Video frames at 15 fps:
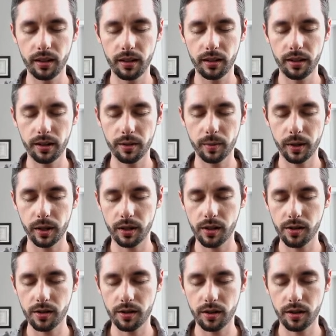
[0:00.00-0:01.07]

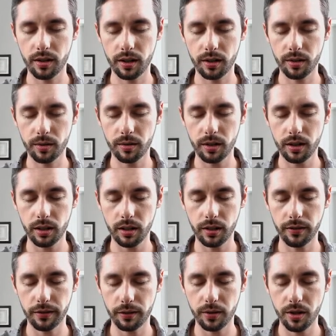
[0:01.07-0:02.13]
experiencing
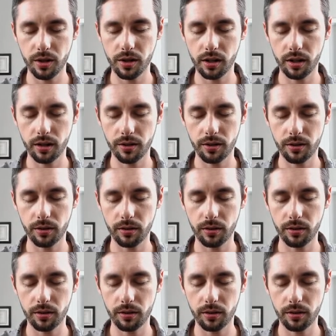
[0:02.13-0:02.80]
information comes through